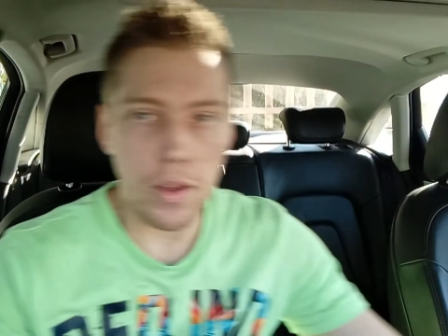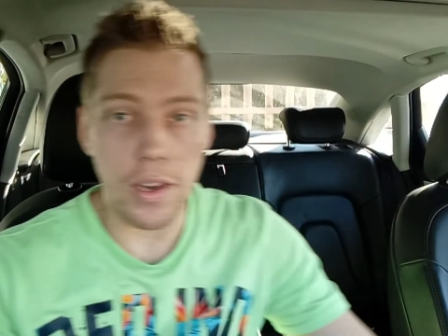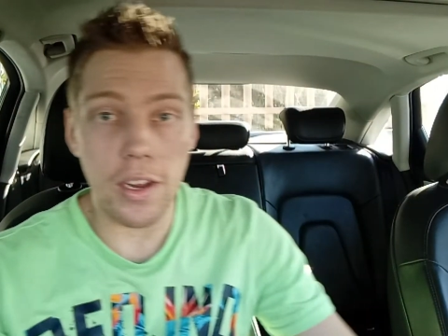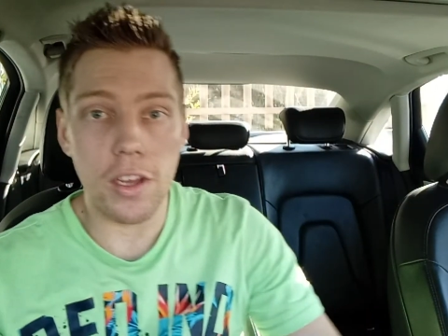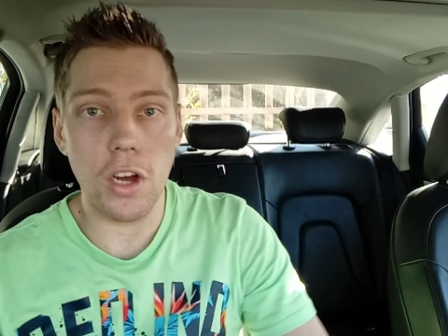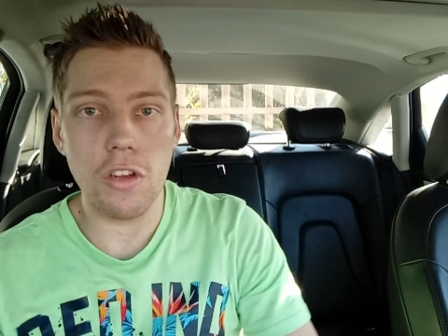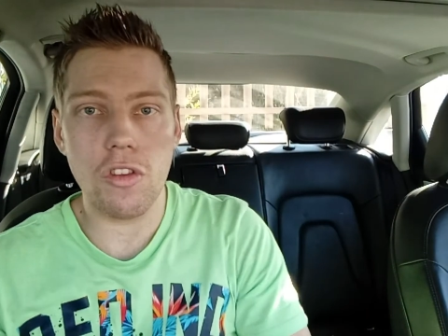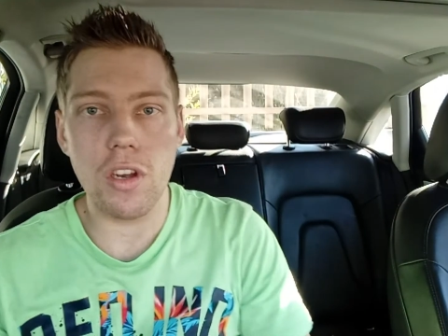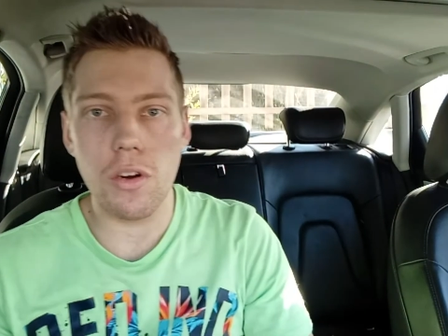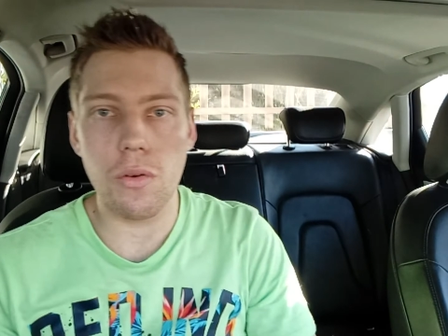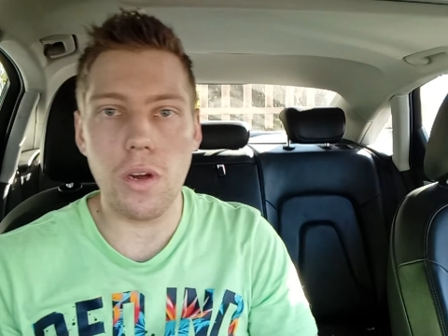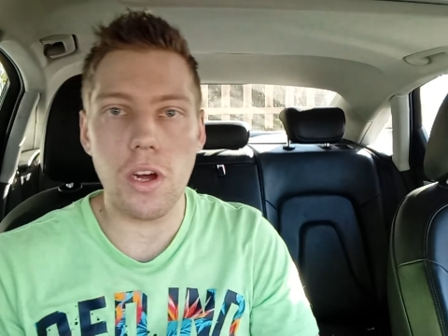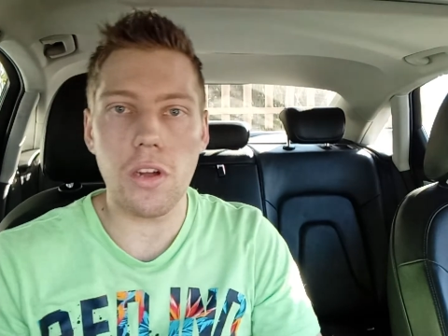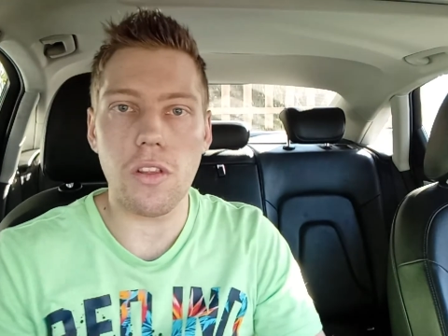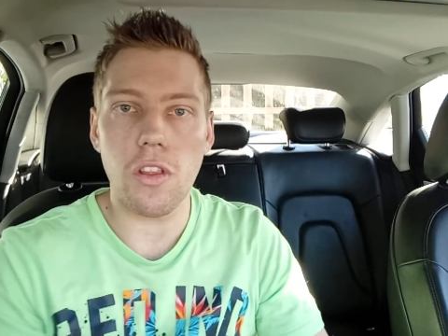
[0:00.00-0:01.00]
We're going to go to the
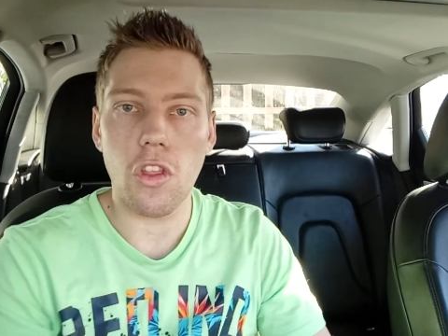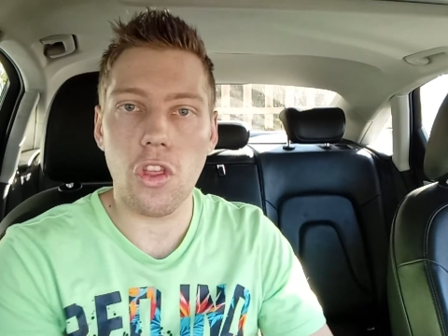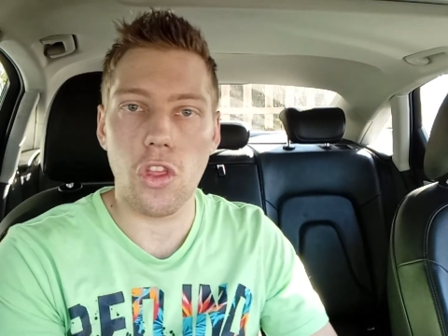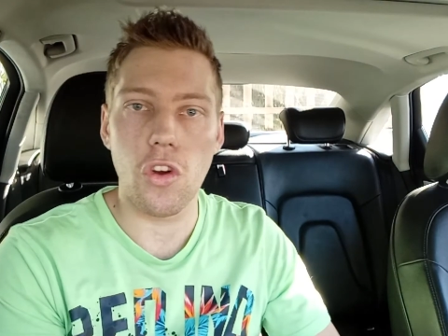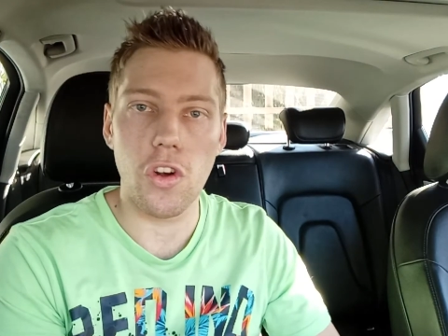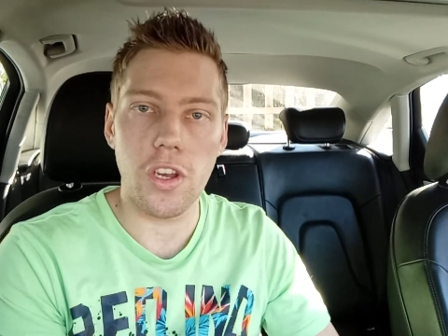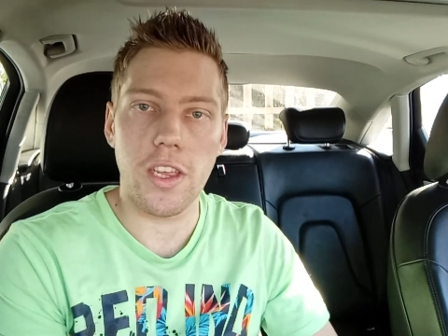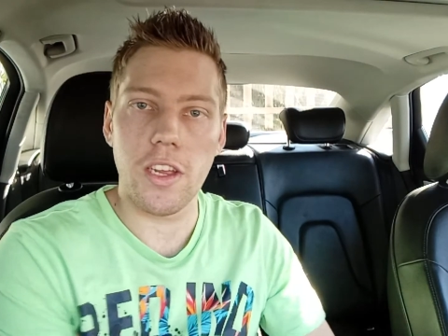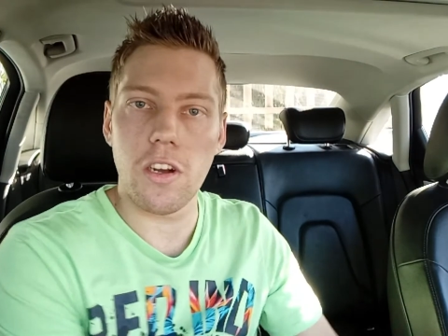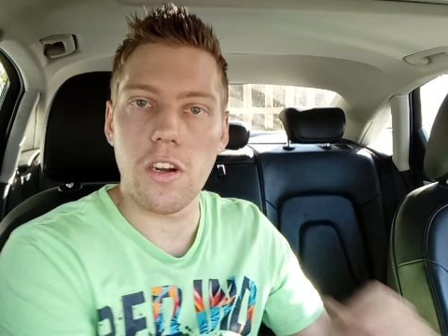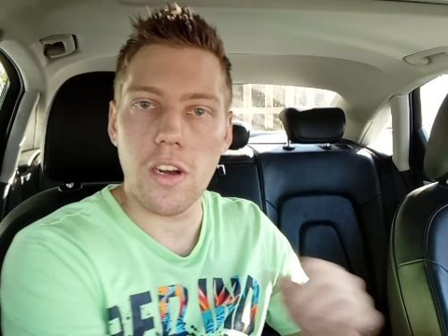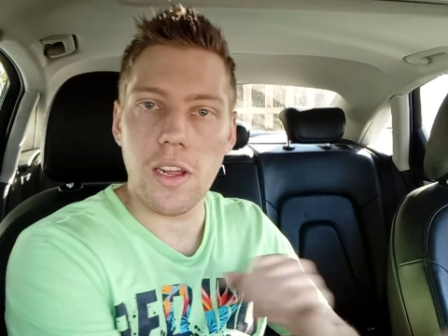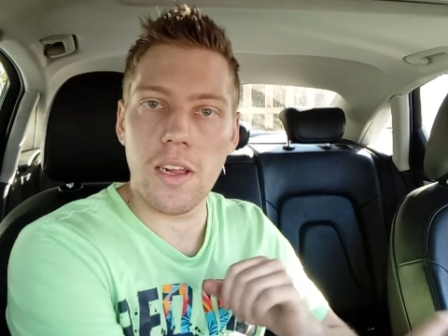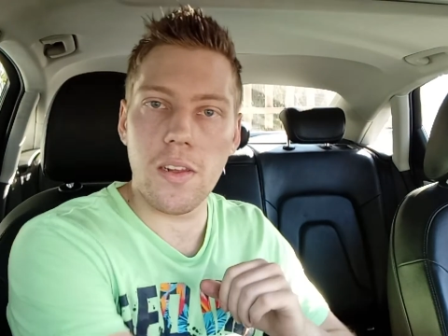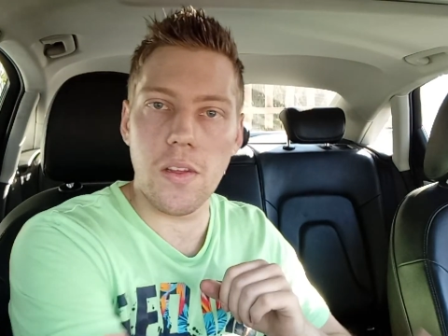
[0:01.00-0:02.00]
road, third
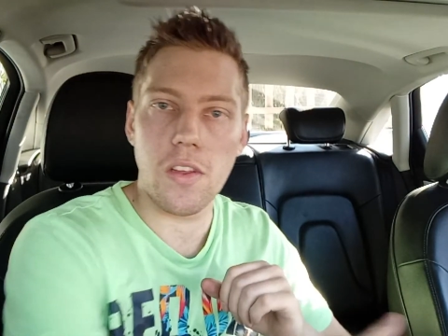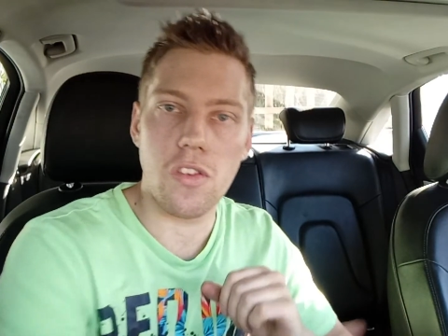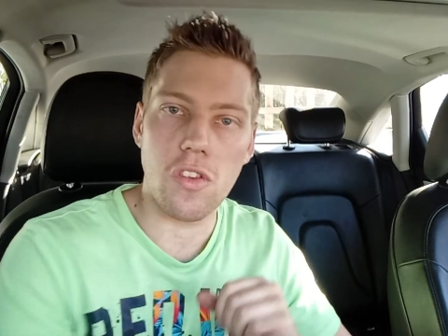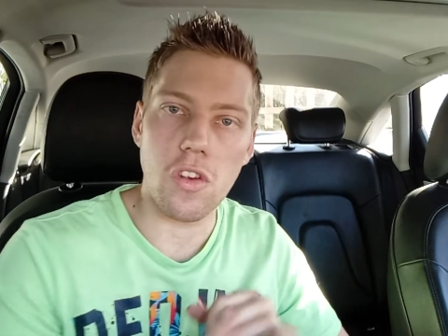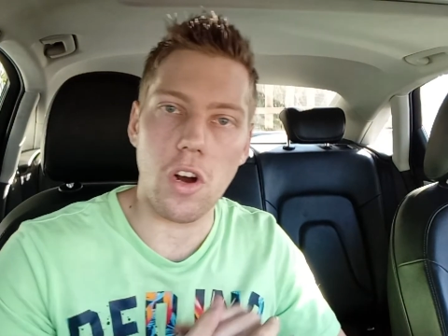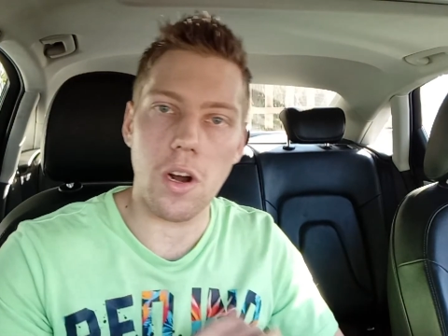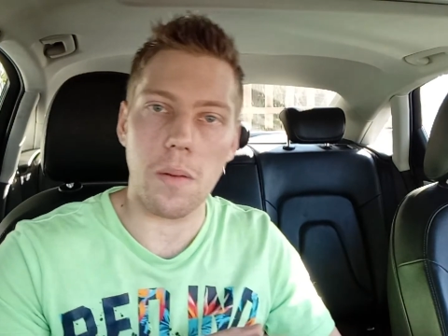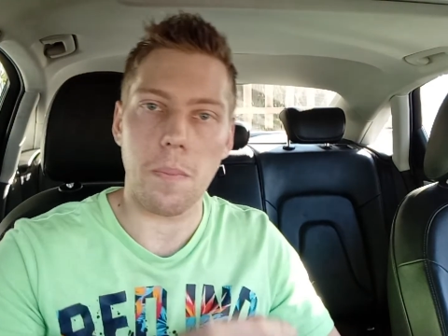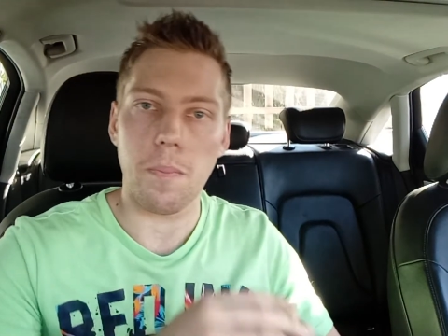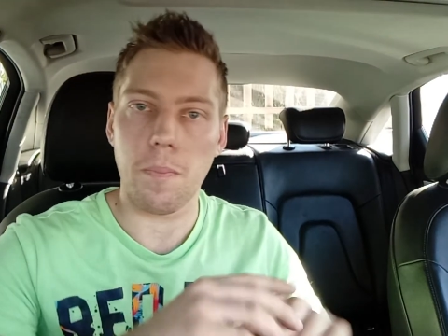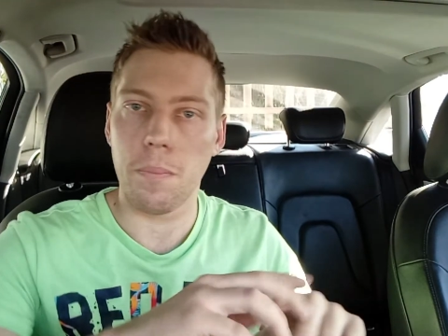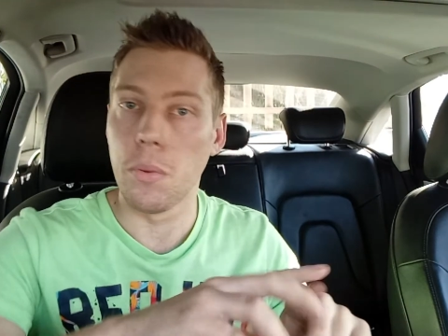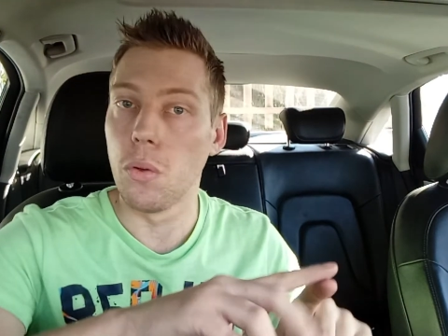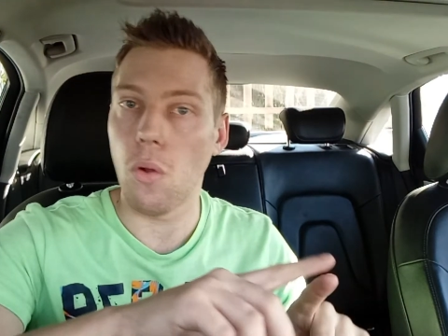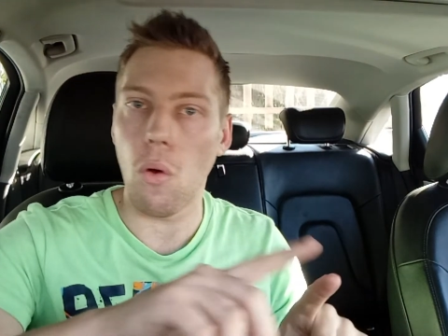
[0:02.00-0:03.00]
gear, click start,
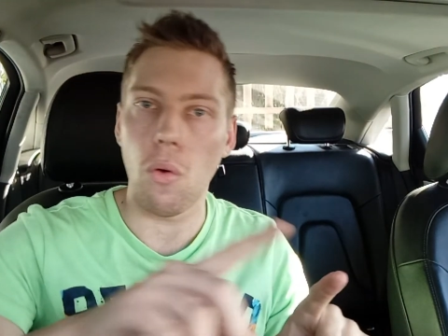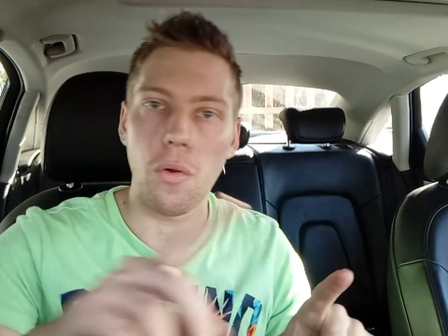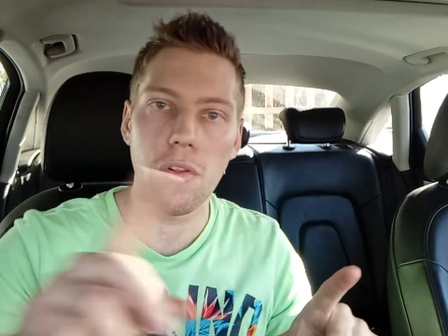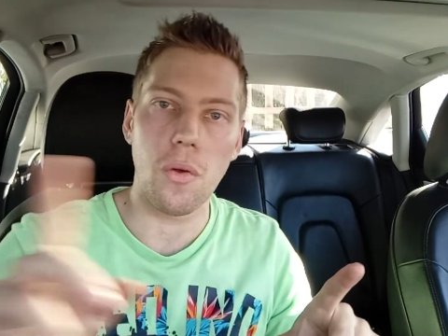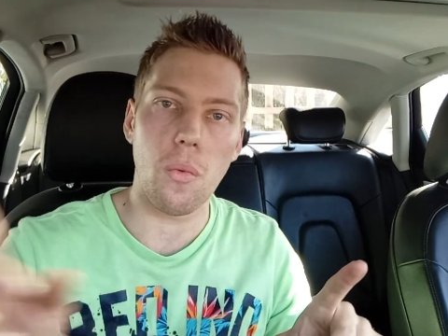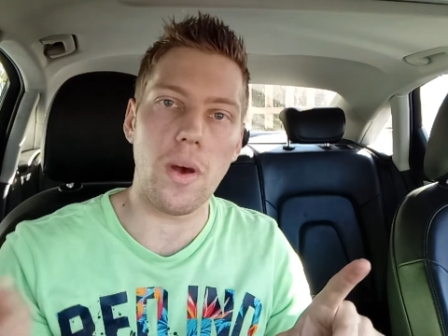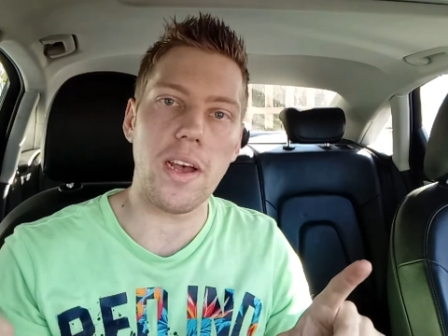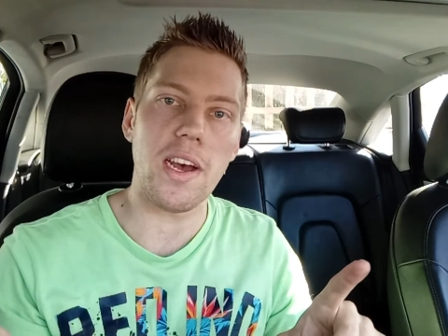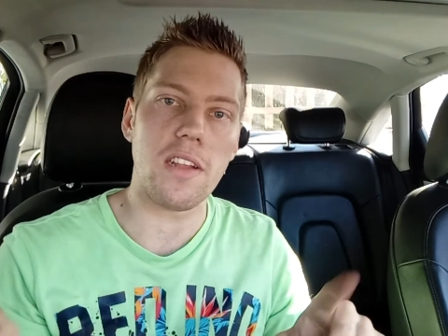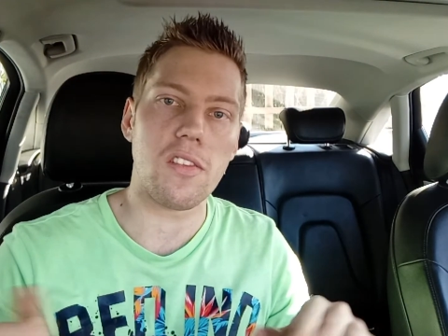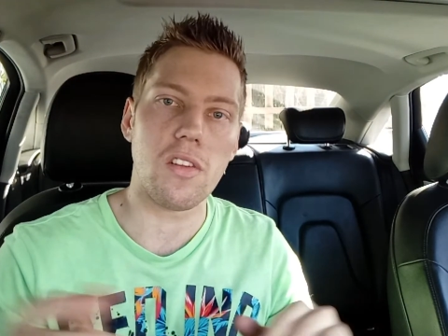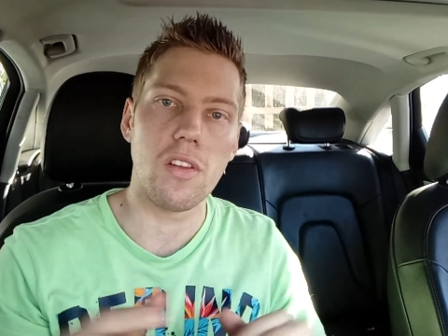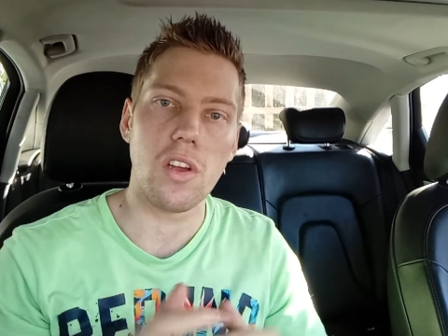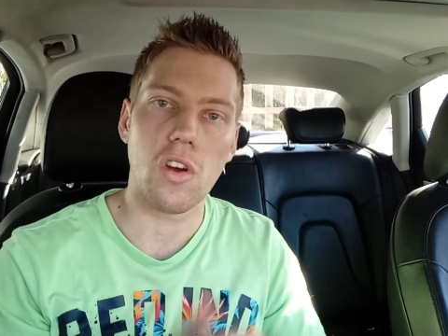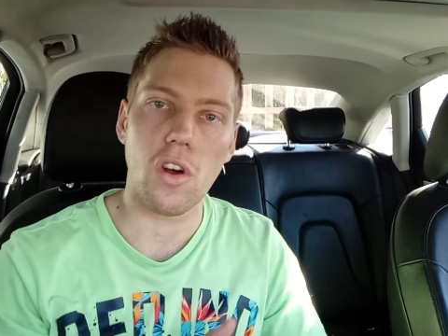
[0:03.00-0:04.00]
pull all the way
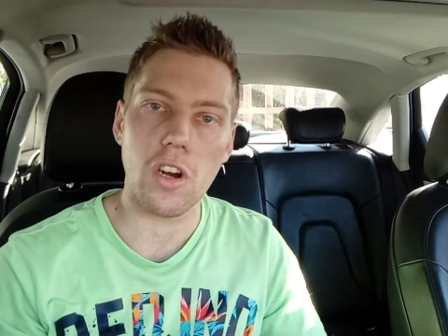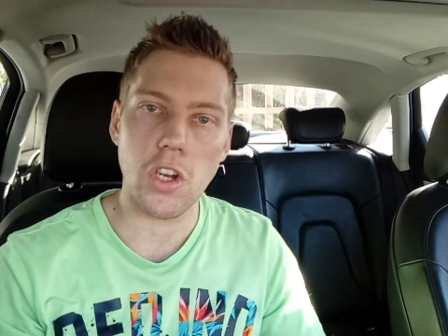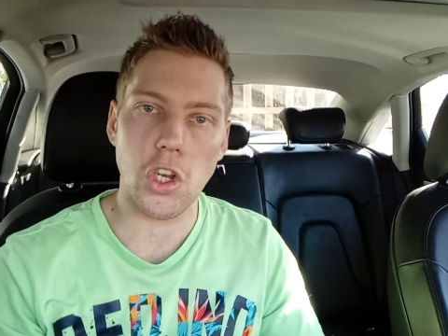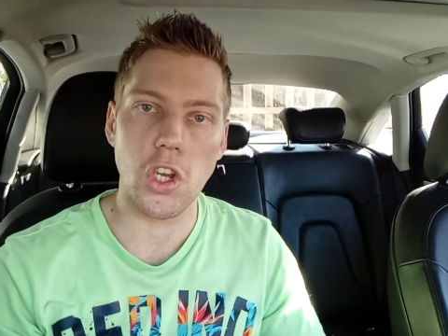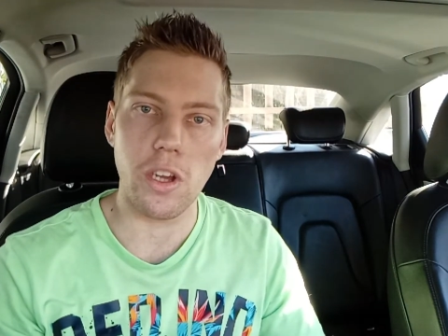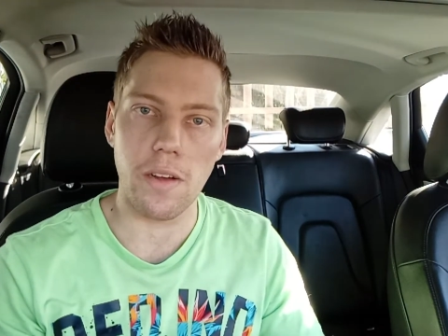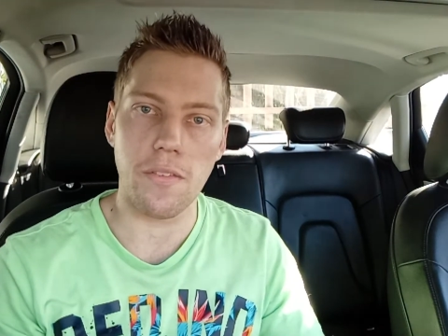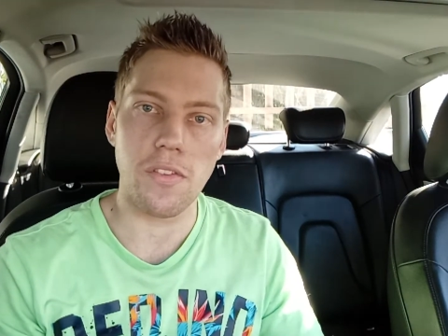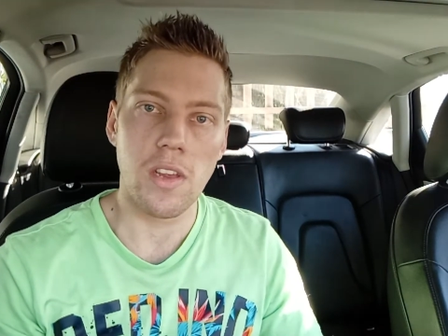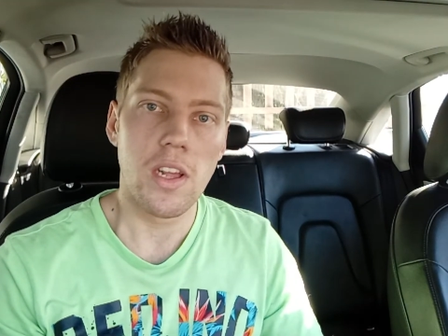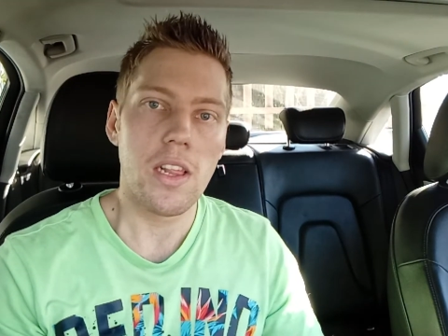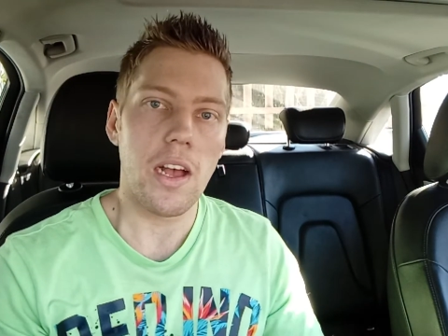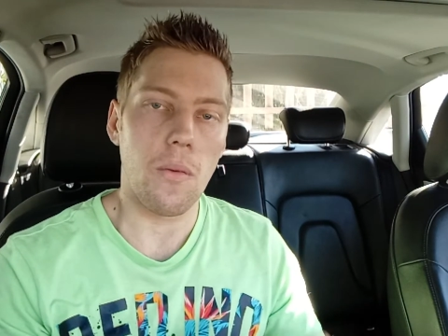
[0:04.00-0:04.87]
until the car shifts.